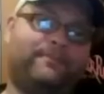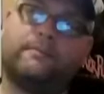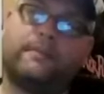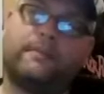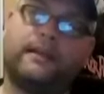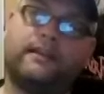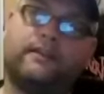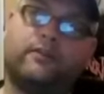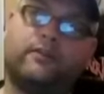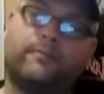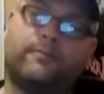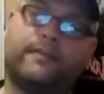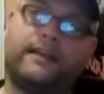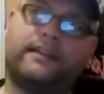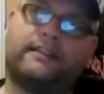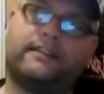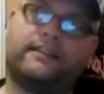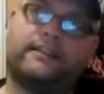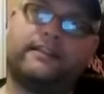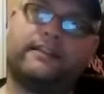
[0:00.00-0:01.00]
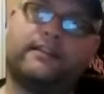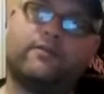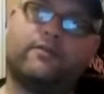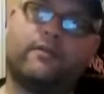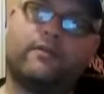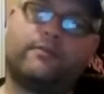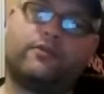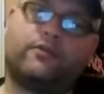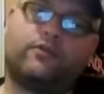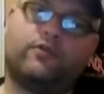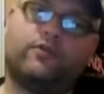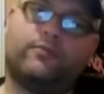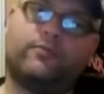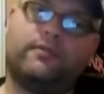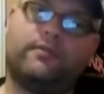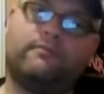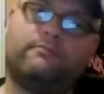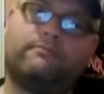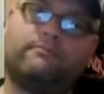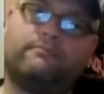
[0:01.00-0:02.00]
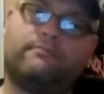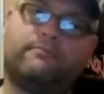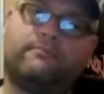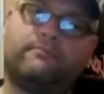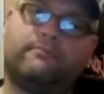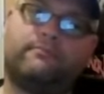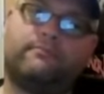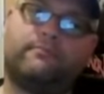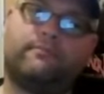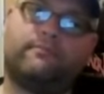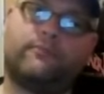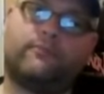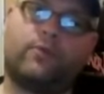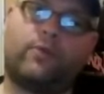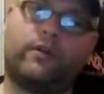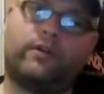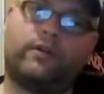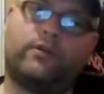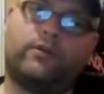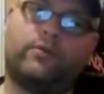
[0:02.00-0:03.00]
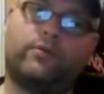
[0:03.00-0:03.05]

a PC, I'm assuming? Or are you?